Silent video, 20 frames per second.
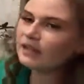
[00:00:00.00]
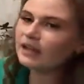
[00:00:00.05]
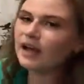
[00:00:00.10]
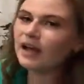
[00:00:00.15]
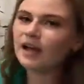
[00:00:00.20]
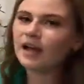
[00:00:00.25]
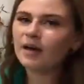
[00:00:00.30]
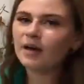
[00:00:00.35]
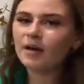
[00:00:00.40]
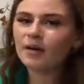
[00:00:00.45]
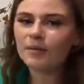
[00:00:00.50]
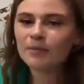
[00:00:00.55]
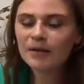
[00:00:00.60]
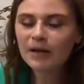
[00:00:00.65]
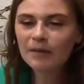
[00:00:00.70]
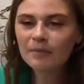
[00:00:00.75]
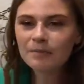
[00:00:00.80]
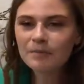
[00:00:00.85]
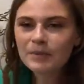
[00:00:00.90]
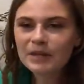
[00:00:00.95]
um,
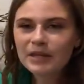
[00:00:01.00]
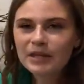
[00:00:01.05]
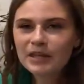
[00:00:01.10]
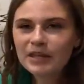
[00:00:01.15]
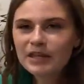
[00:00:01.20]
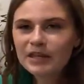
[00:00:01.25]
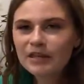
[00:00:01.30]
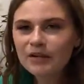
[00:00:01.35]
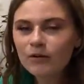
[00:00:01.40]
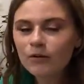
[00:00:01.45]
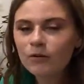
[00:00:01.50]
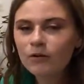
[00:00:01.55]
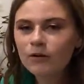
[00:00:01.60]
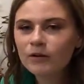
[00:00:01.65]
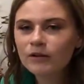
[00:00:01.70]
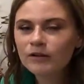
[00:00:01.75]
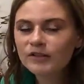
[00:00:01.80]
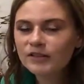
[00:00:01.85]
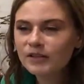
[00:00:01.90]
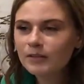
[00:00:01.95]
a bee
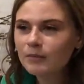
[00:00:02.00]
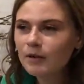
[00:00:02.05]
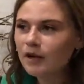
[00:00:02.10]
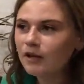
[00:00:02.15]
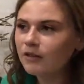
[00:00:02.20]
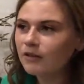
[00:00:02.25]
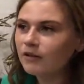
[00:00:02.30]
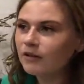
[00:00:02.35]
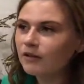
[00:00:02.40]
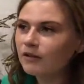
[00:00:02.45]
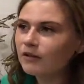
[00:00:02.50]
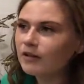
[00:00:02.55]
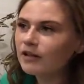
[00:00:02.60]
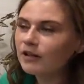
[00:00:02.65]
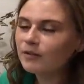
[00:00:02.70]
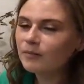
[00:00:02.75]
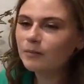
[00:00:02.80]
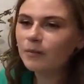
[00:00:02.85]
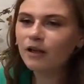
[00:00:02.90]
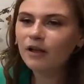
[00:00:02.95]
or some other
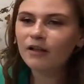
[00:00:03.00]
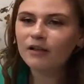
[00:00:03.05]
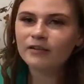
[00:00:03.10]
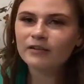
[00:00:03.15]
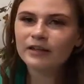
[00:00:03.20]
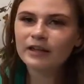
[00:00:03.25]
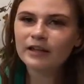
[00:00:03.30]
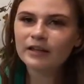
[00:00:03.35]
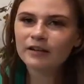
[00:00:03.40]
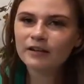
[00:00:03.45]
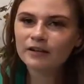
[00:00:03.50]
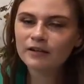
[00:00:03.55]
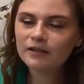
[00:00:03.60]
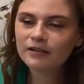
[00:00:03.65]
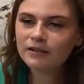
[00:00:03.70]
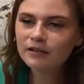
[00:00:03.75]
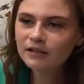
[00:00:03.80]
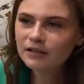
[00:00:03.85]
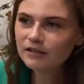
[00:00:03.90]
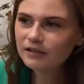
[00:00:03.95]
pollinator
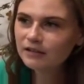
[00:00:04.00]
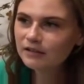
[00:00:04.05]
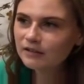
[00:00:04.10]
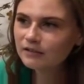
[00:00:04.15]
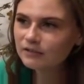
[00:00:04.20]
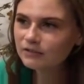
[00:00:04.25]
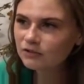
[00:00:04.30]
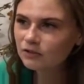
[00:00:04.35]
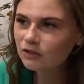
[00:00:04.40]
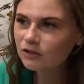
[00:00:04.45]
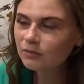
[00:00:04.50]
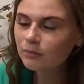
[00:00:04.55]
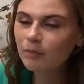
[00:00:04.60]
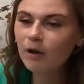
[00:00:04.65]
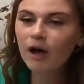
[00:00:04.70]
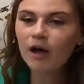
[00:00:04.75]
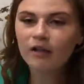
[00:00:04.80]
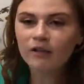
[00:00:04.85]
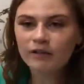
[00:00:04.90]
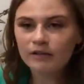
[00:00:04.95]
took
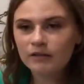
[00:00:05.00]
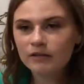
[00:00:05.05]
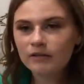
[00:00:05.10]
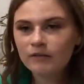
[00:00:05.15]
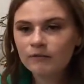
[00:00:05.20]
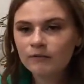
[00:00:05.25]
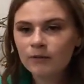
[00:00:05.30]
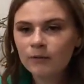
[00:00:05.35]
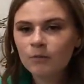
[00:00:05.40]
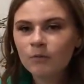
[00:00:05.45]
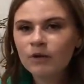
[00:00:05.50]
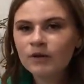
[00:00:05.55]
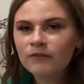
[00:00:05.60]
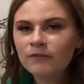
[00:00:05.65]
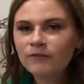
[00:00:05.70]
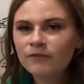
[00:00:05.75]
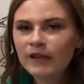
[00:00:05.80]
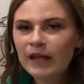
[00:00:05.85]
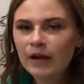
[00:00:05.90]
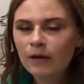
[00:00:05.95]
pollen from one
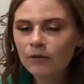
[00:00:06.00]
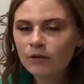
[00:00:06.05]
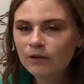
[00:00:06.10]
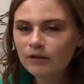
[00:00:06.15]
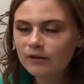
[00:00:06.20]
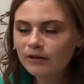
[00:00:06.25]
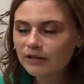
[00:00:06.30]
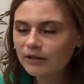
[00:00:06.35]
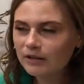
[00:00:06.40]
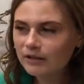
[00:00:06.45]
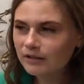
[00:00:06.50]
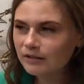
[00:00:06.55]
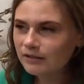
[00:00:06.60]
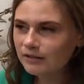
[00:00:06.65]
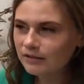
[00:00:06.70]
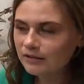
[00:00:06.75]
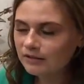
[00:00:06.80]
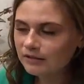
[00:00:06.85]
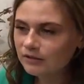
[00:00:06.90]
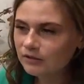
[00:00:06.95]
flower
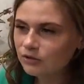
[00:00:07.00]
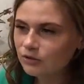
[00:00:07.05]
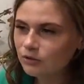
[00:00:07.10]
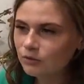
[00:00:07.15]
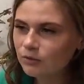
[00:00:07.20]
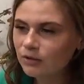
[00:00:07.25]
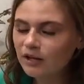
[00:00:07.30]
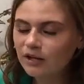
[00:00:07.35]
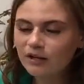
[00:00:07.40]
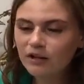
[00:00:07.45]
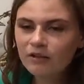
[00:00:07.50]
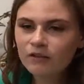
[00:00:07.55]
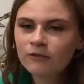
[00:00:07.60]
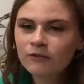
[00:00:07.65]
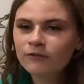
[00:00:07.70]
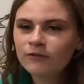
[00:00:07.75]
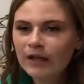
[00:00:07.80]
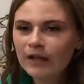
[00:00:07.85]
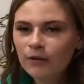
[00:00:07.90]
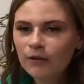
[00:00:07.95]
to another
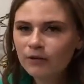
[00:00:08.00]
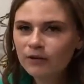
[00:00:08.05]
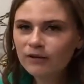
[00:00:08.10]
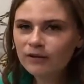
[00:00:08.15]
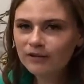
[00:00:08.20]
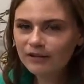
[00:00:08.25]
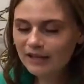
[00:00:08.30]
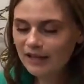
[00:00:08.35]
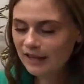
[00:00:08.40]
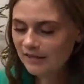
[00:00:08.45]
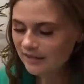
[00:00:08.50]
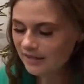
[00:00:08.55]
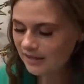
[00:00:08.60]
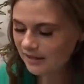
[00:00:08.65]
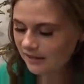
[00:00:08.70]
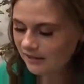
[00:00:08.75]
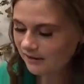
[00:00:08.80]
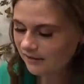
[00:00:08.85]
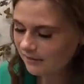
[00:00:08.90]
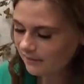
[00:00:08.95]
flower and
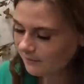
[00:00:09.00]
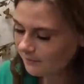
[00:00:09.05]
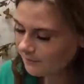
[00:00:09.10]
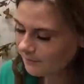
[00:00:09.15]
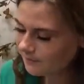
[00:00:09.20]
then